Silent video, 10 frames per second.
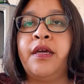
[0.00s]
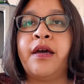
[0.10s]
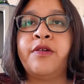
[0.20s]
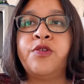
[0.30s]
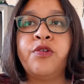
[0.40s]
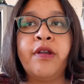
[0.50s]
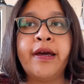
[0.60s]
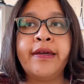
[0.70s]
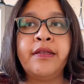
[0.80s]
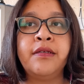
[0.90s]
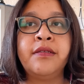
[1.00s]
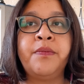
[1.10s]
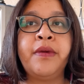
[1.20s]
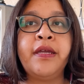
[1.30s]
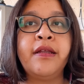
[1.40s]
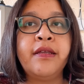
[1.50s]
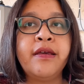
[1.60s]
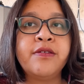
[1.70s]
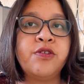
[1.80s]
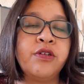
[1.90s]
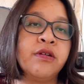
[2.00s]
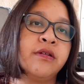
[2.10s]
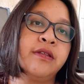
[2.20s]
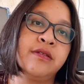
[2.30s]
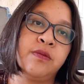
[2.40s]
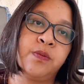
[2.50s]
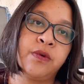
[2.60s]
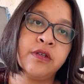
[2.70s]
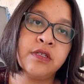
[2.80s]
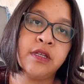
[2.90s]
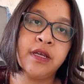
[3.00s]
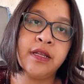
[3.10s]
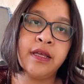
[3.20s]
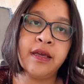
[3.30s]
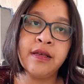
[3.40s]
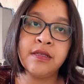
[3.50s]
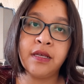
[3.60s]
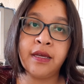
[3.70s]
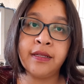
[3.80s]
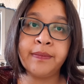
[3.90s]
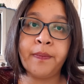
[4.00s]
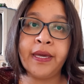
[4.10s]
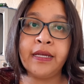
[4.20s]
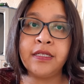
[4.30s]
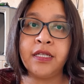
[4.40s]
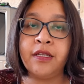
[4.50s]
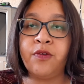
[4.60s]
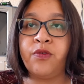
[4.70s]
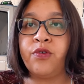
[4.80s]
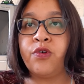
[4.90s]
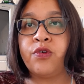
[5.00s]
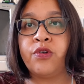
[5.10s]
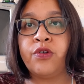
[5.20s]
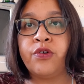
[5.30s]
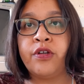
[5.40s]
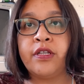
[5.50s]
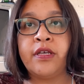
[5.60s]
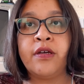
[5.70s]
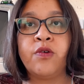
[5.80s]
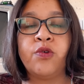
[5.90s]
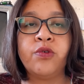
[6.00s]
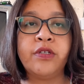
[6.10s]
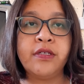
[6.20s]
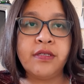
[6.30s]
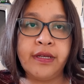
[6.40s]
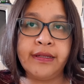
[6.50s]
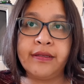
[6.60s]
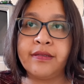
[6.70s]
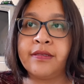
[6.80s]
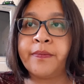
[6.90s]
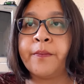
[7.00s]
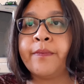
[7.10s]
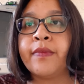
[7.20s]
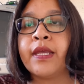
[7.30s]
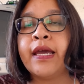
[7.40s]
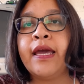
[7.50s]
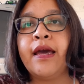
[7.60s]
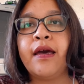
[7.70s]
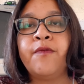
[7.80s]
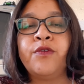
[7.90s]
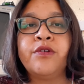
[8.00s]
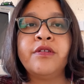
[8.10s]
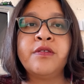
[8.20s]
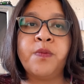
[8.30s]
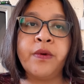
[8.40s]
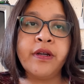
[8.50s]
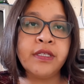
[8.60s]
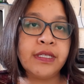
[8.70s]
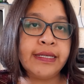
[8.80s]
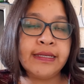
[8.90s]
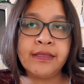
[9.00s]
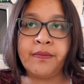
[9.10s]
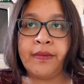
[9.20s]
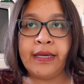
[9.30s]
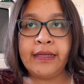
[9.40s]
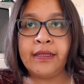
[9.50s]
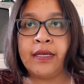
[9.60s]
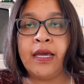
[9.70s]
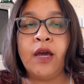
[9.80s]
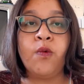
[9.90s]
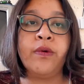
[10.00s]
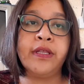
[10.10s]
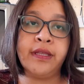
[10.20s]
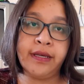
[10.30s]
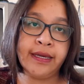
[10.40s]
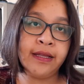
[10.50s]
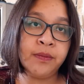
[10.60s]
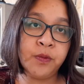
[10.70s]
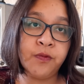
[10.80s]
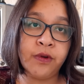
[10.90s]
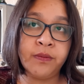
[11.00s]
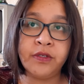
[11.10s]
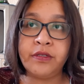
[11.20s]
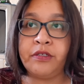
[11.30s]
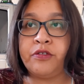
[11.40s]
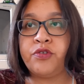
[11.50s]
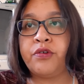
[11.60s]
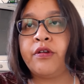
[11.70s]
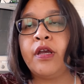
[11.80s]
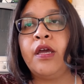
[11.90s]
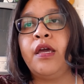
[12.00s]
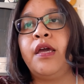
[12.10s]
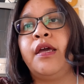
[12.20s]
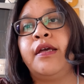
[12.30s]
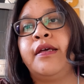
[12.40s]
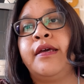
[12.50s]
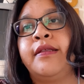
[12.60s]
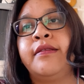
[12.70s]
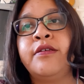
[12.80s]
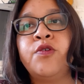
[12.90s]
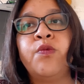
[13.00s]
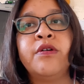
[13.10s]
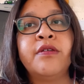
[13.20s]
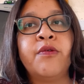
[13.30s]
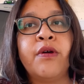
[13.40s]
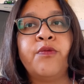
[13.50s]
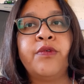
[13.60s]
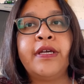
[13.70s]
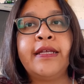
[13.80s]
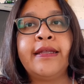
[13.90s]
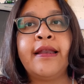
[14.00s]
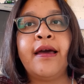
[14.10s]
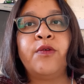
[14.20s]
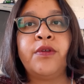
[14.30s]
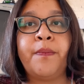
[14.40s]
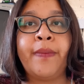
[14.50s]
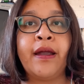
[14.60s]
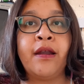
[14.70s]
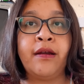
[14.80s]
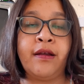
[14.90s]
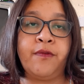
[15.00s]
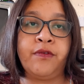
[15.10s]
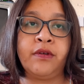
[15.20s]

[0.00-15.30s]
underline the main idea, circle the supporting ideas, and paint in another color the concluding sentence. After this part is made with help from the teacher. The teacher walks around reading aloud the paragraph